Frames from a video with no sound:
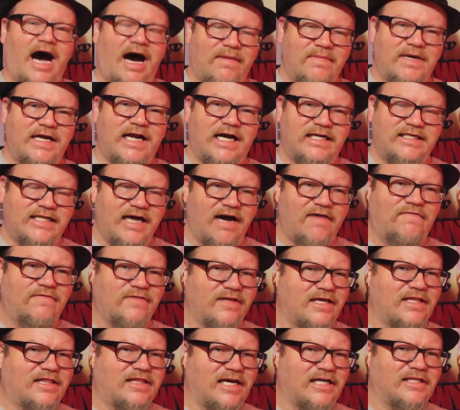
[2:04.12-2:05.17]
I mean, I
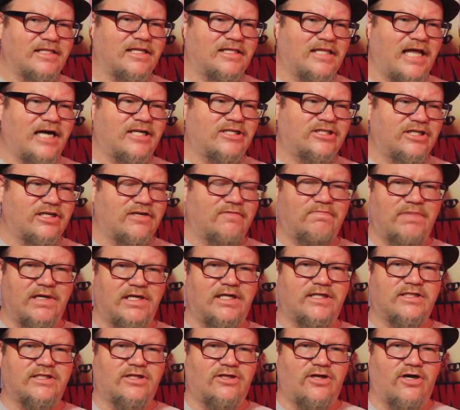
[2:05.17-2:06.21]
definitely think that should have been
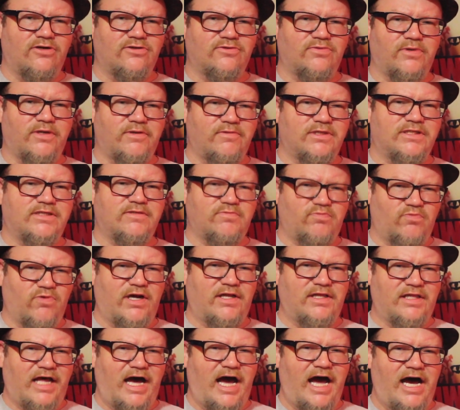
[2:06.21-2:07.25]
disclosed when he was
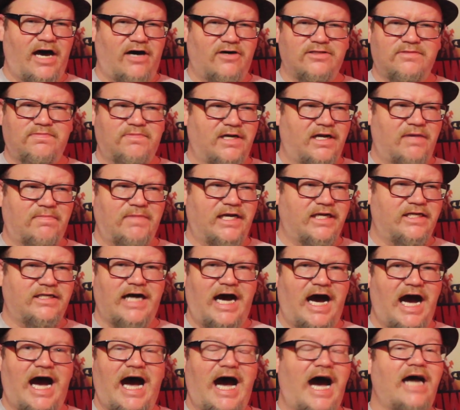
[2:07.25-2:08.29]
renting the house, but I
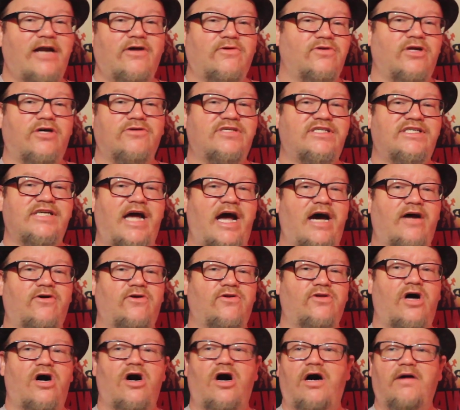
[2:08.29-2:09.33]
mean, I don't know Seattle
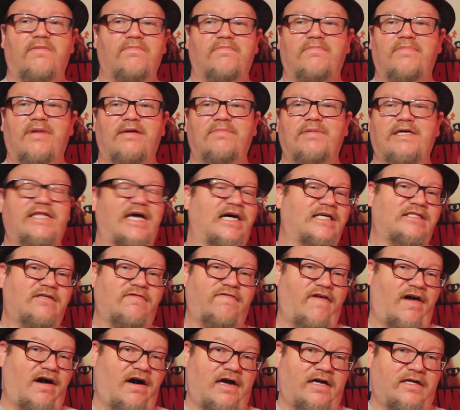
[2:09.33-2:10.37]
law. Maybe that's
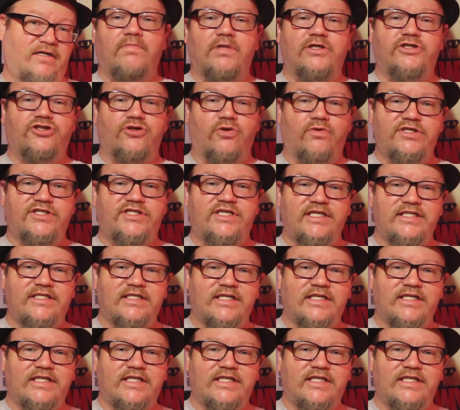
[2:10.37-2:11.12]
fine. But George C.